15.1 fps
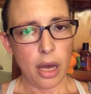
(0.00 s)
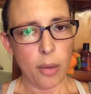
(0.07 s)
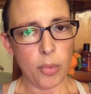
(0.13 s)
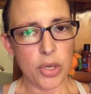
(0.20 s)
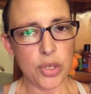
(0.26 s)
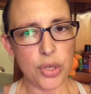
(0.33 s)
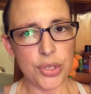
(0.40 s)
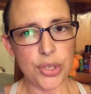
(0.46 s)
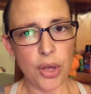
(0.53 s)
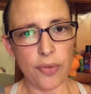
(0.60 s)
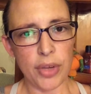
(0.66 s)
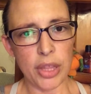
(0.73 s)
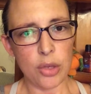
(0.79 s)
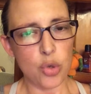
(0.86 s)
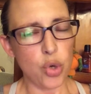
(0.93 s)
which is
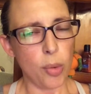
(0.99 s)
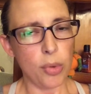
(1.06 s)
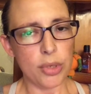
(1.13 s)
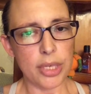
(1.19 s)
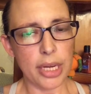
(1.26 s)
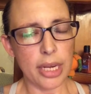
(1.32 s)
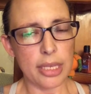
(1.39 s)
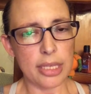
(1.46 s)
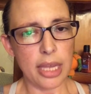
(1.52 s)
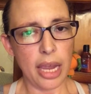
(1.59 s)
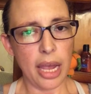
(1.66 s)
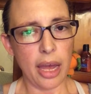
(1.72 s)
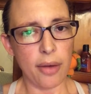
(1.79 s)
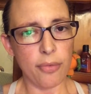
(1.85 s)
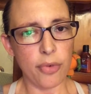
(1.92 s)
solving the trouble tickets they
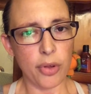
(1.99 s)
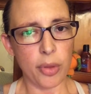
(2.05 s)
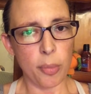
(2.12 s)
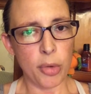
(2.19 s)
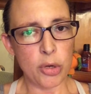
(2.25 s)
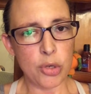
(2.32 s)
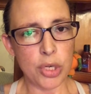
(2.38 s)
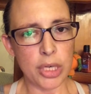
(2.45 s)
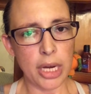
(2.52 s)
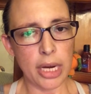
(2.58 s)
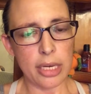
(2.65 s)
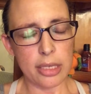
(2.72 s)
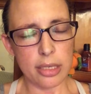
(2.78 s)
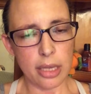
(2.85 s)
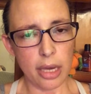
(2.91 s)
have for the
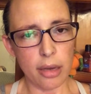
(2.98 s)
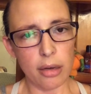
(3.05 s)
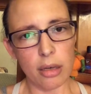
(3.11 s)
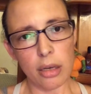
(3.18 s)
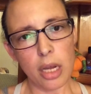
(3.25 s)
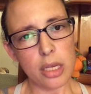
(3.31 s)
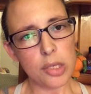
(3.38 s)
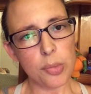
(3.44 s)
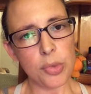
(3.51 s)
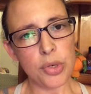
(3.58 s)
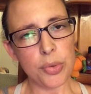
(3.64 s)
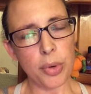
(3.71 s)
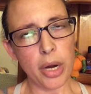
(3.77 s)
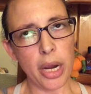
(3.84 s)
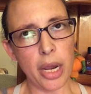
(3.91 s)
merchandise that
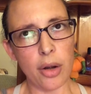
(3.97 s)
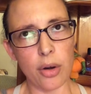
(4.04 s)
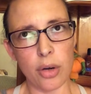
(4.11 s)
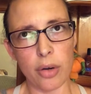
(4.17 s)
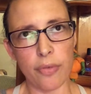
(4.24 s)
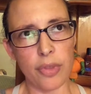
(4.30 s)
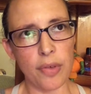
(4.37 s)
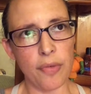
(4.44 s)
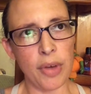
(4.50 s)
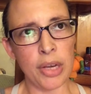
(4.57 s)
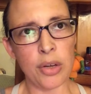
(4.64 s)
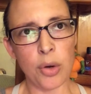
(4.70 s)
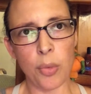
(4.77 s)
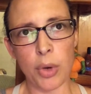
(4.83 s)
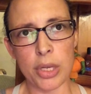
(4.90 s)
customers write, or if the
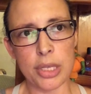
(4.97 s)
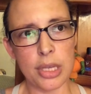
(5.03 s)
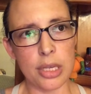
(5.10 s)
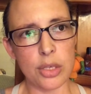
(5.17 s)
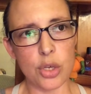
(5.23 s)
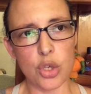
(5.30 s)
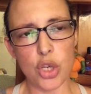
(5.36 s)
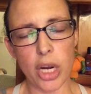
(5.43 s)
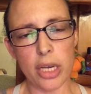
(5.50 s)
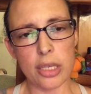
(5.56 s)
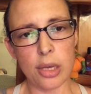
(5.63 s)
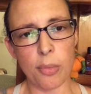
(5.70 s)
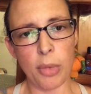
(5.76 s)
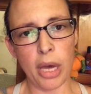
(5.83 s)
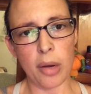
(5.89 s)
vendor wants us to check
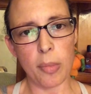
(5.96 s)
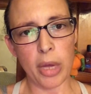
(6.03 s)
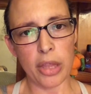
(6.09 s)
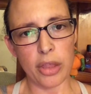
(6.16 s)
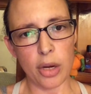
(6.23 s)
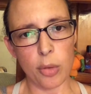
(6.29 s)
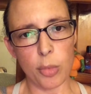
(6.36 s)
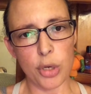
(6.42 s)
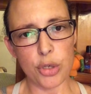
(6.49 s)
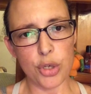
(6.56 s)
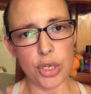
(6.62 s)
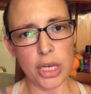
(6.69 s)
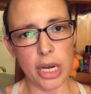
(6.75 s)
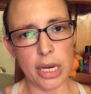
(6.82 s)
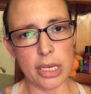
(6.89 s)
something out about their
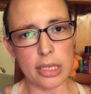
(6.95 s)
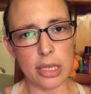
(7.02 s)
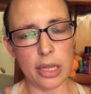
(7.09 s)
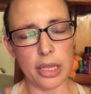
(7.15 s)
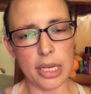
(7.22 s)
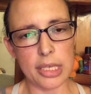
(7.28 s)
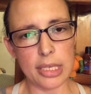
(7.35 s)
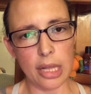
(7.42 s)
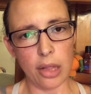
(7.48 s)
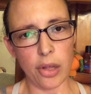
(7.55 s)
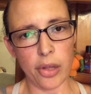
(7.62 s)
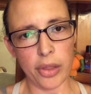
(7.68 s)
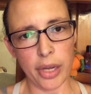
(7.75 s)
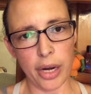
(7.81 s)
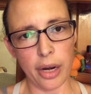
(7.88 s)
merchandise that they sell
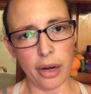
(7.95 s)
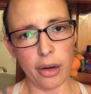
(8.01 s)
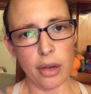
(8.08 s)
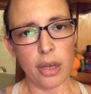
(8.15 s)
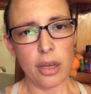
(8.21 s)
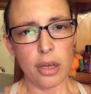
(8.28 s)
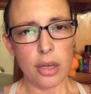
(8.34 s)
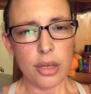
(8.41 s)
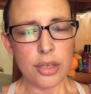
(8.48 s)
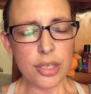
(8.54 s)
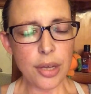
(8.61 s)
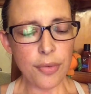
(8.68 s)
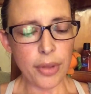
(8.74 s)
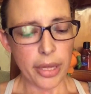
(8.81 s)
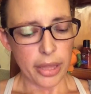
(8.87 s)
on there,
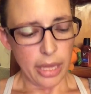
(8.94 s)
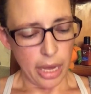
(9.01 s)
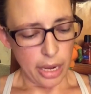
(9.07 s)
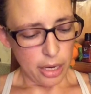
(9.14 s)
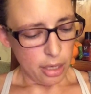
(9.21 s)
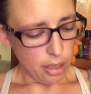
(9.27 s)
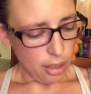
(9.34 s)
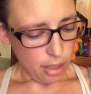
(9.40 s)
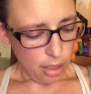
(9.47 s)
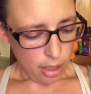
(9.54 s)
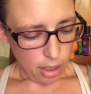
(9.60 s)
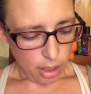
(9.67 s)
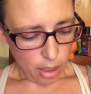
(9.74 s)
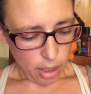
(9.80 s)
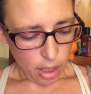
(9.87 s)
stuff like that.
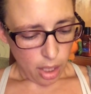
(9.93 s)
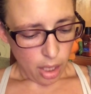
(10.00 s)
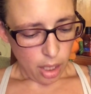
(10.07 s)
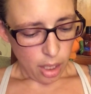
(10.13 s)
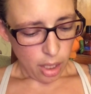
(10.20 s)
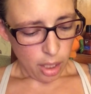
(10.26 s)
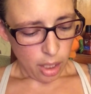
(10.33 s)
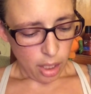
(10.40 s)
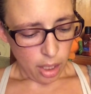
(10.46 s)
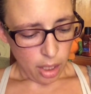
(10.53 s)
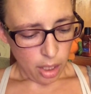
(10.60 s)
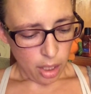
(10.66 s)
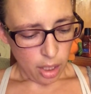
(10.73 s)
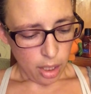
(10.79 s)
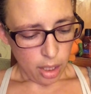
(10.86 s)

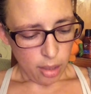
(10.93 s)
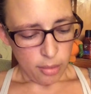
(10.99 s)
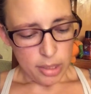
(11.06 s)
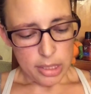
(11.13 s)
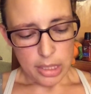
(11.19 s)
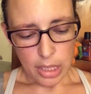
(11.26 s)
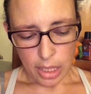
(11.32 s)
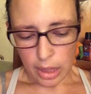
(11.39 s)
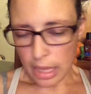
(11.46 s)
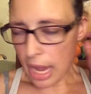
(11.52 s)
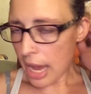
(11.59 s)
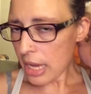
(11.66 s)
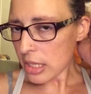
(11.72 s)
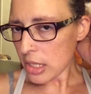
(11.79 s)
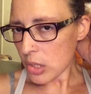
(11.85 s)
Let's see,
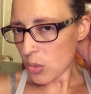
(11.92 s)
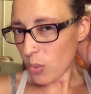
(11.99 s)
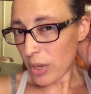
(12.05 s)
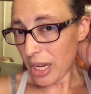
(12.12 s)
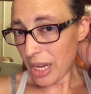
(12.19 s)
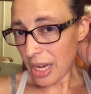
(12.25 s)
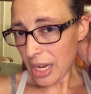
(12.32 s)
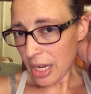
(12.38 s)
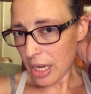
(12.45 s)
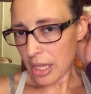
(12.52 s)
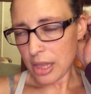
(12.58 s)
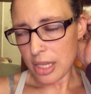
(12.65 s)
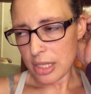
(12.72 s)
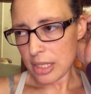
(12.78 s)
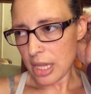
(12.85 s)

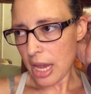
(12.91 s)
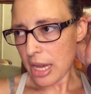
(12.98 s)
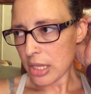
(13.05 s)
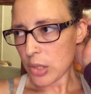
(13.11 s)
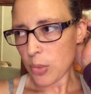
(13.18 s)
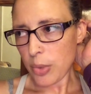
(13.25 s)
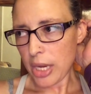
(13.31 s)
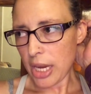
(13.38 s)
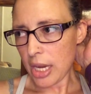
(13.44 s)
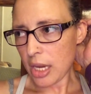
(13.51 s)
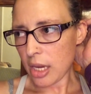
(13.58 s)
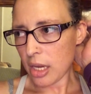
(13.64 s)
this last week,